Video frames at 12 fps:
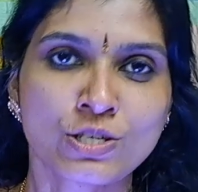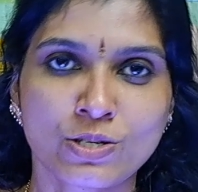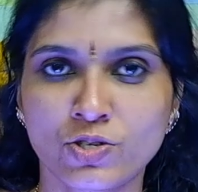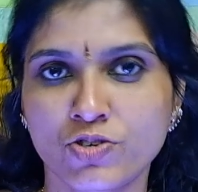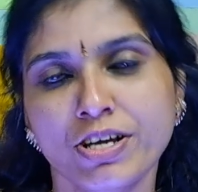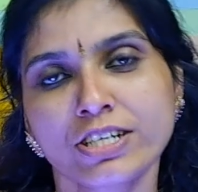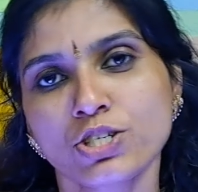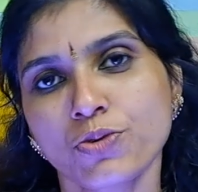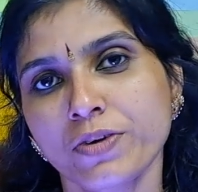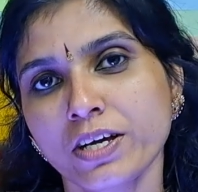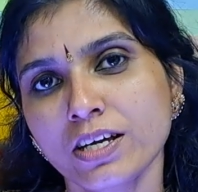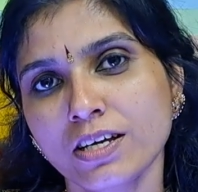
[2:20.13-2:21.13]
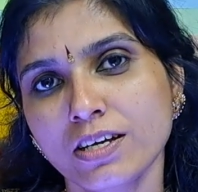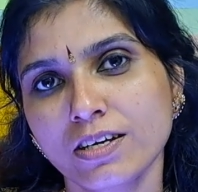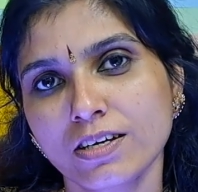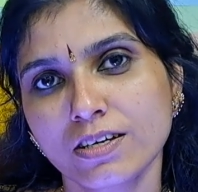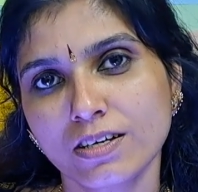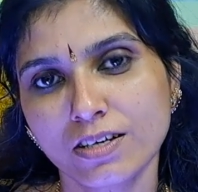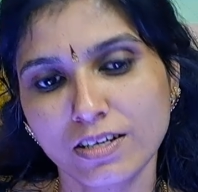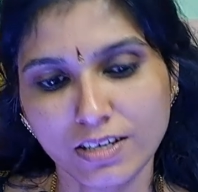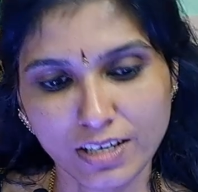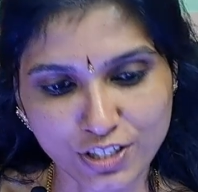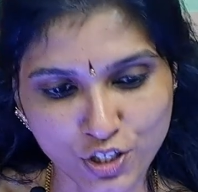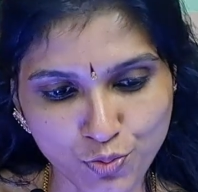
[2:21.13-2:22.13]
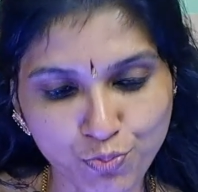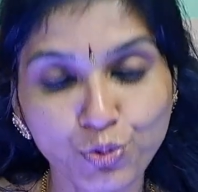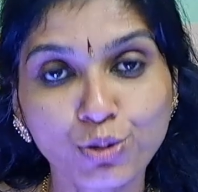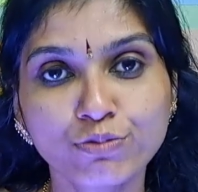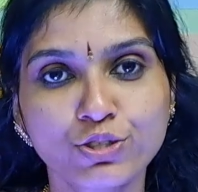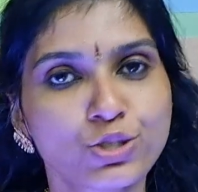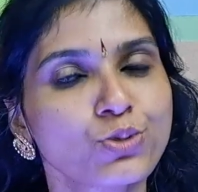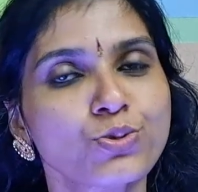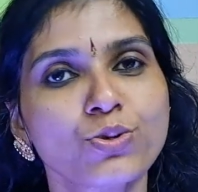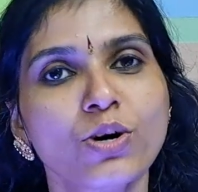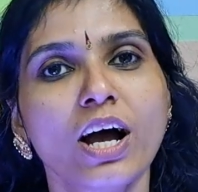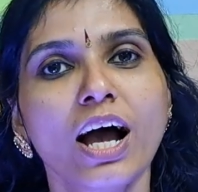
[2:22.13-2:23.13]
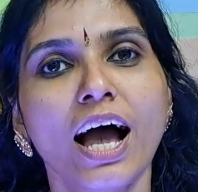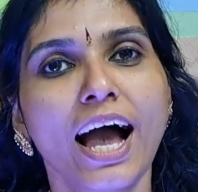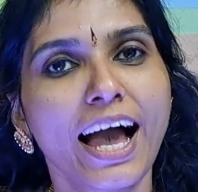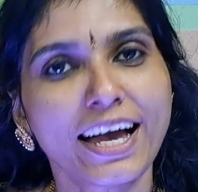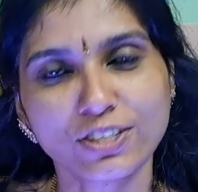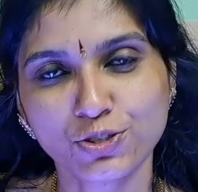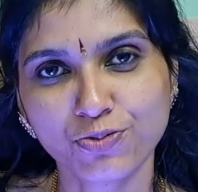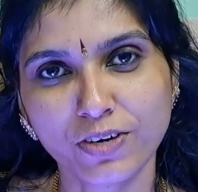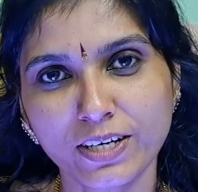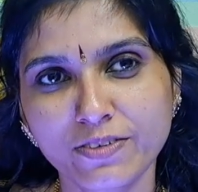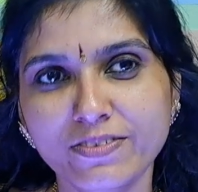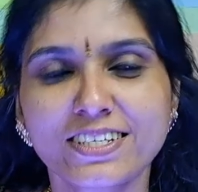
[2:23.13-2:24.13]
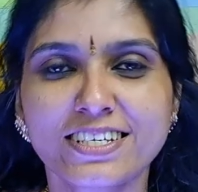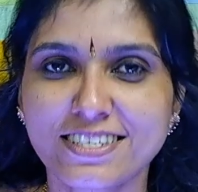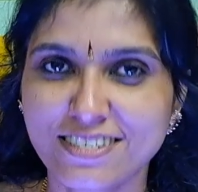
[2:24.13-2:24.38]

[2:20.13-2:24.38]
So straight away, let's move to Act 5,